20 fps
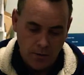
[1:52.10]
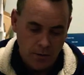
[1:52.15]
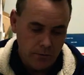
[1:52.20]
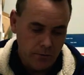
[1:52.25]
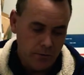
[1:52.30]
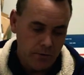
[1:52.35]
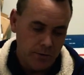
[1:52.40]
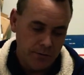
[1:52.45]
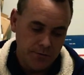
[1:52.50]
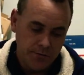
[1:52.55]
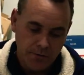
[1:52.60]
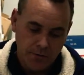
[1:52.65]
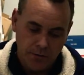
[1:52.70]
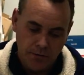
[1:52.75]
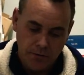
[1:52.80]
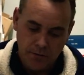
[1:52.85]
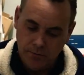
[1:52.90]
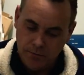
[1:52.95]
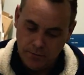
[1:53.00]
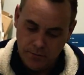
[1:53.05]
All right,
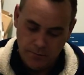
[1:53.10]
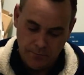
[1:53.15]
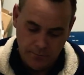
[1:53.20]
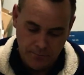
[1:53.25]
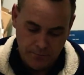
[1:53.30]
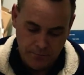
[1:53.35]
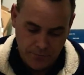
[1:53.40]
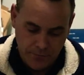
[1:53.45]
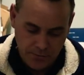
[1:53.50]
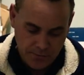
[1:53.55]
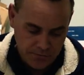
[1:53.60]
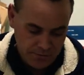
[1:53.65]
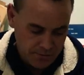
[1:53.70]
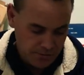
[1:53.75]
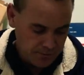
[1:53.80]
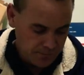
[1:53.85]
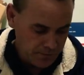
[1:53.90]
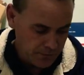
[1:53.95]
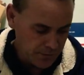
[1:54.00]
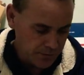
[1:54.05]
so first
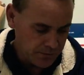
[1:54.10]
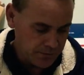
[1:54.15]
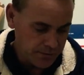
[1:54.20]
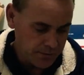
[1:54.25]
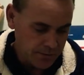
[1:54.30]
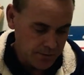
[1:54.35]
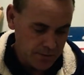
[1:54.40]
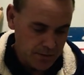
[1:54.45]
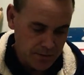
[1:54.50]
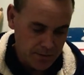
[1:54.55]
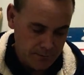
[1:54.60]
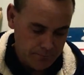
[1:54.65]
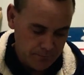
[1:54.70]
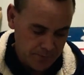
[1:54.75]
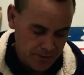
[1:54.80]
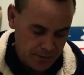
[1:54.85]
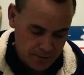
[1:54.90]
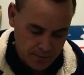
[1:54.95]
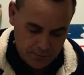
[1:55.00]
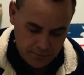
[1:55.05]
things first.
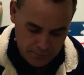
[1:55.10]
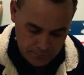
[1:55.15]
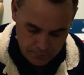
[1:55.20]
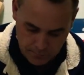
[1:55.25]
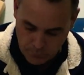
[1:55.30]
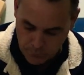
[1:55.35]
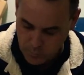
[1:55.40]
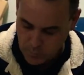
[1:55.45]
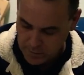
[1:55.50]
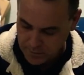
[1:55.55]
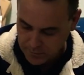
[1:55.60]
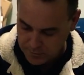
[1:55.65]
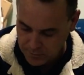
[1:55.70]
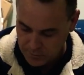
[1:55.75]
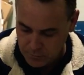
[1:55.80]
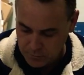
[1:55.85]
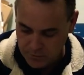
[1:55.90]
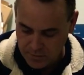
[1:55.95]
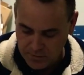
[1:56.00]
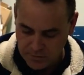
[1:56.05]
Now, one of the
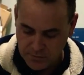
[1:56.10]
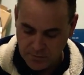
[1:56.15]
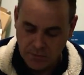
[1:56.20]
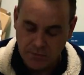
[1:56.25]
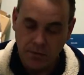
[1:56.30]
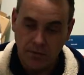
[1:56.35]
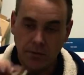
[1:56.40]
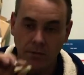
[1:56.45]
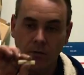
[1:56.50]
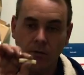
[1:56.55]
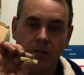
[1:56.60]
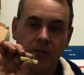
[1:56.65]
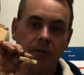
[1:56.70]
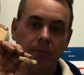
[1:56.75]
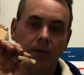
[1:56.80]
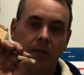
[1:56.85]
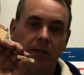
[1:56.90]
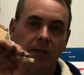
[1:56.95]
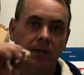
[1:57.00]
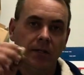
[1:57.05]
good things I do like
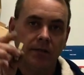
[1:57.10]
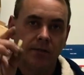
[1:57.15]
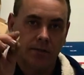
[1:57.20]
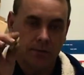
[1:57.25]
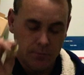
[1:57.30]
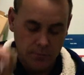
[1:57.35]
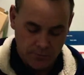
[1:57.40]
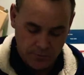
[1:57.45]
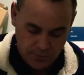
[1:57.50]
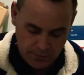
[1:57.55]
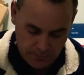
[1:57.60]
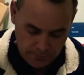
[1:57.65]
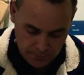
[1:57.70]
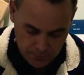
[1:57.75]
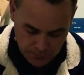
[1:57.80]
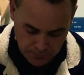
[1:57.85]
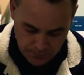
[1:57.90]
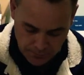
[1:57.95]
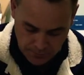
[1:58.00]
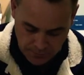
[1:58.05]
about these little
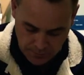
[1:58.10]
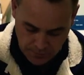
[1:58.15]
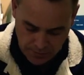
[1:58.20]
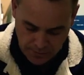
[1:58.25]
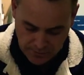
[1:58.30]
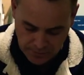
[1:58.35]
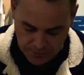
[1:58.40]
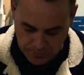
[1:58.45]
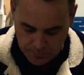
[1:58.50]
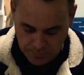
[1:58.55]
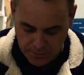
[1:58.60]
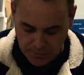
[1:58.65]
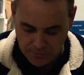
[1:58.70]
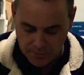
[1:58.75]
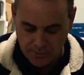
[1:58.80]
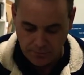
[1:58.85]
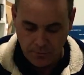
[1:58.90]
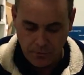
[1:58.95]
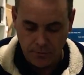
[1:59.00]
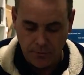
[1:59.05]
terminals is
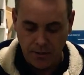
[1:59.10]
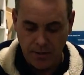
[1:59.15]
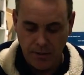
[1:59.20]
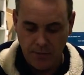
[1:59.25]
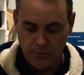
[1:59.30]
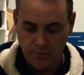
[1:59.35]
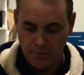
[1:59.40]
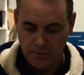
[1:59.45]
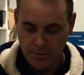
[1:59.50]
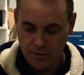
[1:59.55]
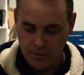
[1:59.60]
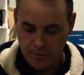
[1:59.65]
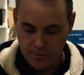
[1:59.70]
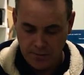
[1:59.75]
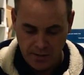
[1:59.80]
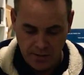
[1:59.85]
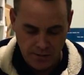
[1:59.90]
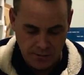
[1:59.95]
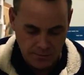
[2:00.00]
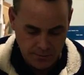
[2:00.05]
because I've got the heat shrink on
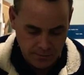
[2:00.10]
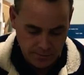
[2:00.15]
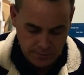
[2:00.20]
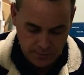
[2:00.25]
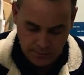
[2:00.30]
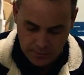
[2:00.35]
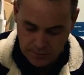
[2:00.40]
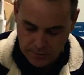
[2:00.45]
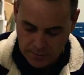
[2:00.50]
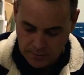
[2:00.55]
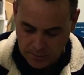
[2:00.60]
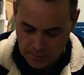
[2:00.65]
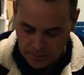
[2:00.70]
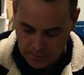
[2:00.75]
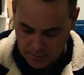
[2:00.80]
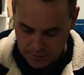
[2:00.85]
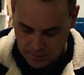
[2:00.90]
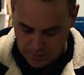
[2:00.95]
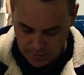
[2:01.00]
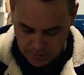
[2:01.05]
the end,
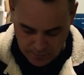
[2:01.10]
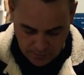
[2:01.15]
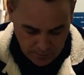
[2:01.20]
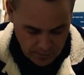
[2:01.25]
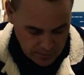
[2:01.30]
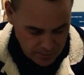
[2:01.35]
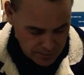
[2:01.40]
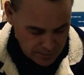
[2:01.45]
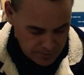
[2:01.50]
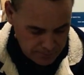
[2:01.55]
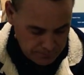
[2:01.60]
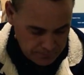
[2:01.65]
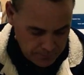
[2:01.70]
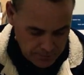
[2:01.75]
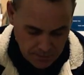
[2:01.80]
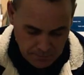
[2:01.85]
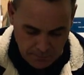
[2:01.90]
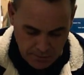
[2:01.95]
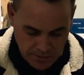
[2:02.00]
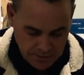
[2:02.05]
okay,
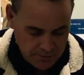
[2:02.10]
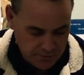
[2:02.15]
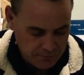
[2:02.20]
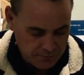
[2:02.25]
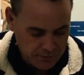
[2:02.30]
it makes it